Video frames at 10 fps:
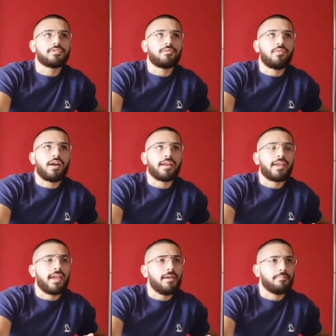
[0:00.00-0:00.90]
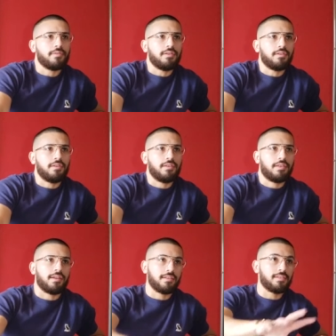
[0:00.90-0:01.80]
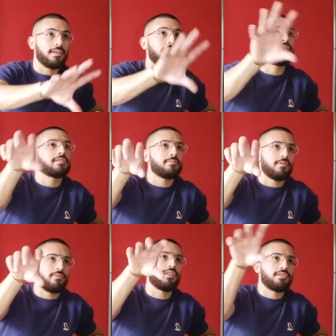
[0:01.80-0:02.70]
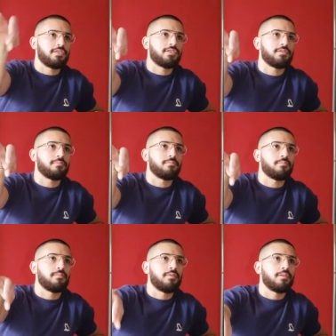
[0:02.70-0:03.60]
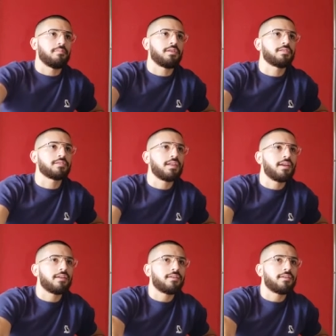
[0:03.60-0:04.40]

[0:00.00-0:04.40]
why it can't be in like let's say intimate relationship. relationship okay. Because it's like